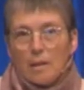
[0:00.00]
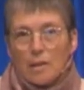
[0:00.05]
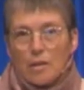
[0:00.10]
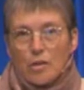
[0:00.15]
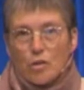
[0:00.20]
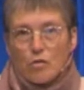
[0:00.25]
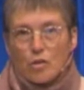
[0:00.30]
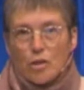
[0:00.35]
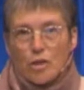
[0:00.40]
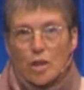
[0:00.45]

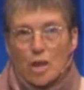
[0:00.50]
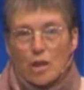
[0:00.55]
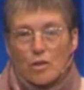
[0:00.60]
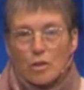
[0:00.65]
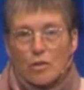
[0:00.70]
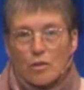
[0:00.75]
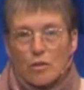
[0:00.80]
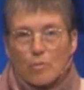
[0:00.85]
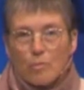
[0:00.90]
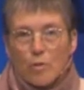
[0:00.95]
As a
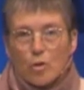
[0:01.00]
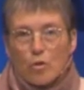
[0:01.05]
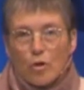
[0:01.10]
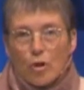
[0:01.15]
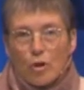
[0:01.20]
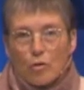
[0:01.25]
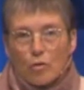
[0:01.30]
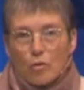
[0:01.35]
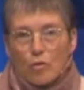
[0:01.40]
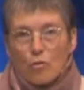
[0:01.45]
result of the
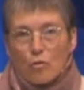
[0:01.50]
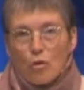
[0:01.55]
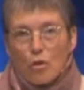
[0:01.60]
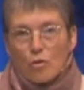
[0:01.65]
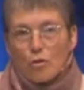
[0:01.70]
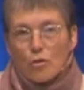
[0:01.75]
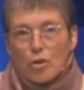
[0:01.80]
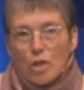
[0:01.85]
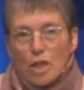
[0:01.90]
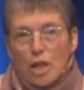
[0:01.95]

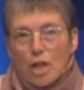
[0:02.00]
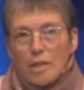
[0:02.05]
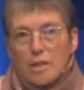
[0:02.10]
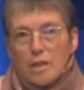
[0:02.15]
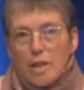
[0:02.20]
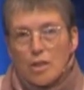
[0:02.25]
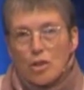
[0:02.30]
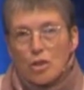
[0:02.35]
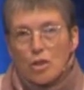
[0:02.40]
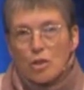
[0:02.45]

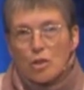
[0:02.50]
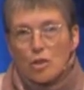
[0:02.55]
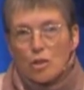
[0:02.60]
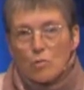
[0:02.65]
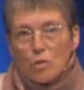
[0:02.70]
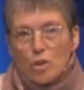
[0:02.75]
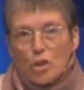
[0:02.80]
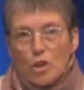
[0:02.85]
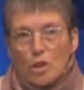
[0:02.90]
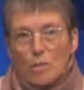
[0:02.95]

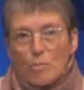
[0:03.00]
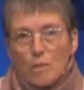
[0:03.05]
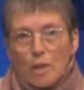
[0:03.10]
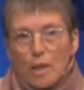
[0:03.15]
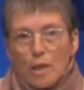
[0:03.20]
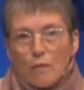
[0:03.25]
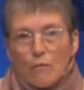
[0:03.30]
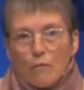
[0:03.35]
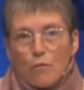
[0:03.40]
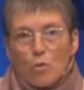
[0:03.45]
bureaucratisation which is
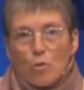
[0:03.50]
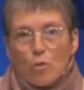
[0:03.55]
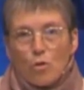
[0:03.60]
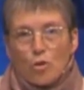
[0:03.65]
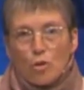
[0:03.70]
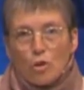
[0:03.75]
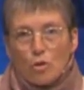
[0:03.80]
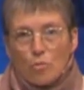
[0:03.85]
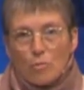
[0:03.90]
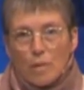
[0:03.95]
being
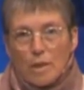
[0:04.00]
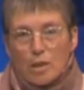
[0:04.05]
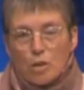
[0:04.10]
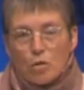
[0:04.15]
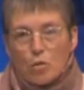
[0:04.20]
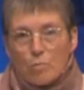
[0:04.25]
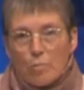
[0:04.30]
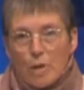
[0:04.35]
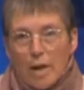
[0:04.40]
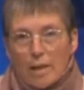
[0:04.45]
forced on
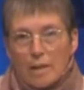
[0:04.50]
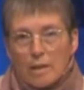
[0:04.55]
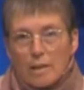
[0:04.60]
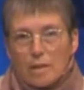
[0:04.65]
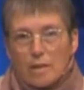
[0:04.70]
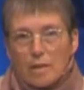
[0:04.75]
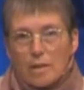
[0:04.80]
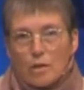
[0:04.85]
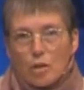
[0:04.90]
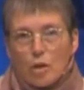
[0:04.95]
medical
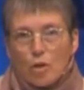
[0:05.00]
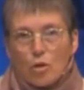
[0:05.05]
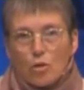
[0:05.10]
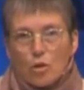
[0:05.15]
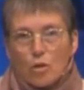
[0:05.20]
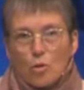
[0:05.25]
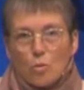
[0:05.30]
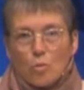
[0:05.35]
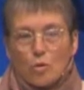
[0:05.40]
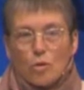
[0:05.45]
practice as a
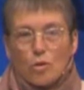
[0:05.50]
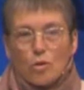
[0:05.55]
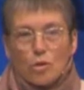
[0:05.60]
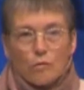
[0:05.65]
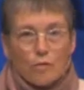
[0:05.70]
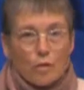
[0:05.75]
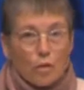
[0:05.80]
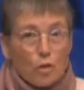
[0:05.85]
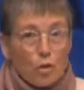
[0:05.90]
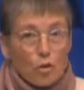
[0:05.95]
consequence
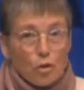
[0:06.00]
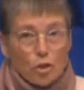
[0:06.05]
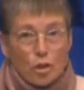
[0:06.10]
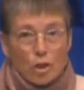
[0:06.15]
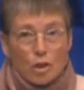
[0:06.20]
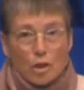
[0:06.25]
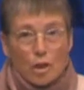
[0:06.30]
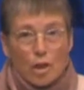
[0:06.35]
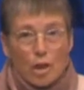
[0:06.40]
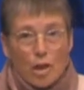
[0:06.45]
of the
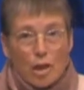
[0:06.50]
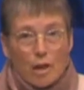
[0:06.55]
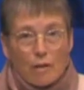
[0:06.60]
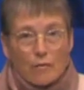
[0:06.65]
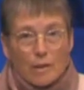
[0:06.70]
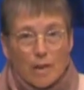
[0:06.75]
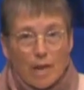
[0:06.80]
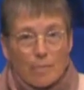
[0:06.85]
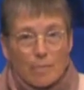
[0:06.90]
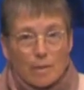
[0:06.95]
logic
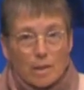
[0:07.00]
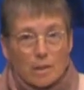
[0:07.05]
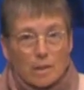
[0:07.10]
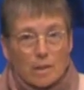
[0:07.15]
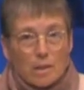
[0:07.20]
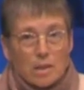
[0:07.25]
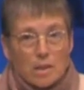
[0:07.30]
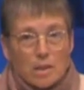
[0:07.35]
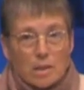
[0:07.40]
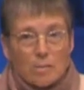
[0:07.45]
of
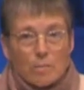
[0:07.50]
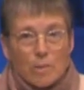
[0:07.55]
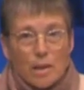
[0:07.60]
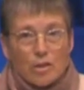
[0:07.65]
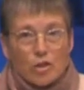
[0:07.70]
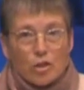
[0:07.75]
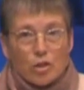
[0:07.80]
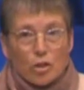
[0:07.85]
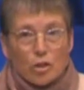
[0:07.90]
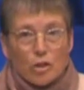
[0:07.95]
capitalist
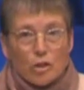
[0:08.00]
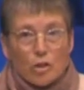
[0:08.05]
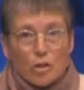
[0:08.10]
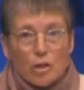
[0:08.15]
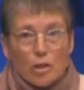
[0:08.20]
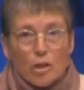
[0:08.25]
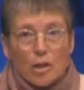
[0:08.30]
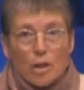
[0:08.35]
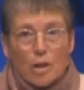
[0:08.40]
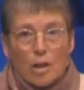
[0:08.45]
expansion,
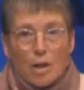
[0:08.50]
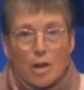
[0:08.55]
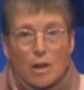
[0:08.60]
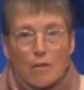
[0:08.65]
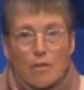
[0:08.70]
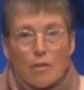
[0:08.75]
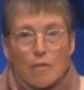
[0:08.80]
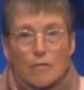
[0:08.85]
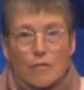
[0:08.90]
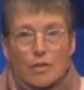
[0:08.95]

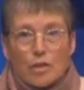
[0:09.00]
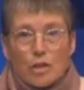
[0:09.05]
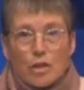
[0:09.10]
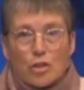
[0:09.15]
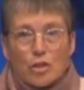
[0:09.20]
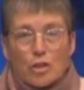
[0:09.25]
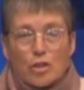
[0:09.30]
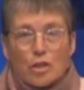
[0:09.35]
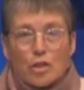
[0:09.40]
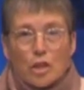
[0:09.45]

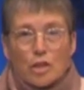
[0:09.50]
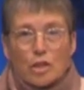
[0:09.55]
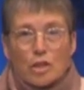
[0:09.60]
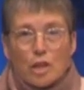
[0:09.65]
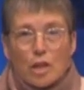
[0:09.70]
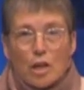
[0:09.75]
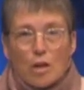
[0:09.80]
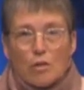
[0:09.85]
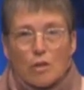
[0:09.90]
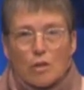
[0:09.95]
physicians are
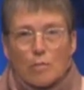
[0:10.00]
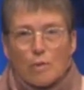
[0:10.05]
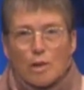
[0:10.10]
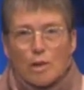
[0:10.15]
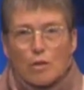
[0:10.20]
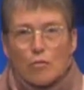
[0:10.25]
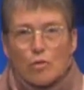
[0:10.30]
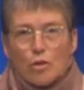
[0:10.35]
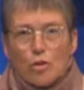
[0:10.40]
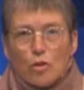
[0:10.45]
slowly
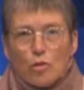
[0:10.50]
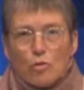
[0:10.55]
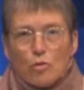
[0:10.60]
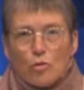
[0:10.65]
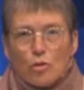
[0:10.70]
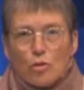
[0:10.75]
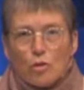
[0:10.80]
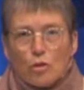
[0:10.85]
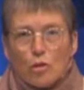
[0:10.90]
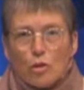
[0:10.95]
being
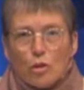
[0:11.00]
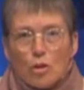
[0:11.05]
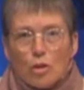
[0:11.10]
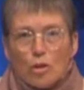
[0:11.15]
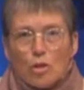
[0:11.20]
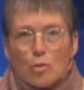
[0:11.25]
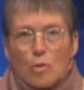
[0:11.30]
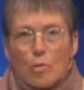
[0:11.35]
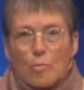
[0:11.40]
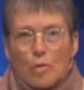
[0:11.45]
reduced
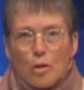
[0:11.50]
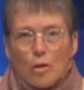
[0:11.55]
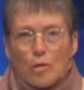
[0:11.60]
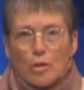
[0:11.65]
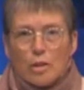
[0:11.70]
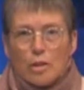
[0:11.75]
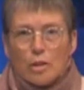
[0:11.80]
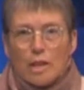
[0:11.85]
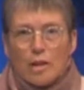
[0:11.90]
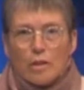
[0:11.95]
to a
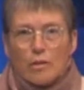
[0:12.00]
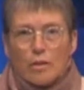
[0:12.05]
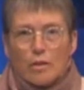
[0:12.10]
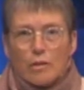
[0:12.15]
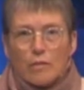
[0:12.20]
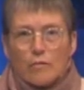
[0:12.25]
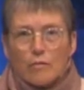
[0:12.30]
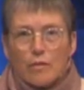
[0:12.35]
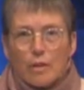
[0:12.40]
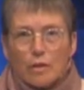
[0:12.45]

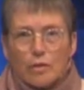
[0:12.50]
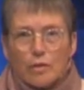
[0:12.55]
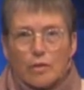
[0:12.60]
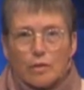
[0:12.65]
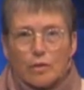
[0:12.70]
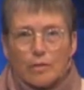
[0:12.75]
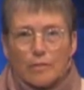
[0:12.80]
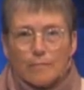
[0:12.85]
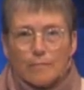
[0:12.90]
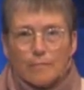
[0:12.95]
proletarian
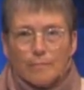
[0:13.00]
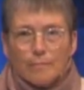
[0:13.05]
function.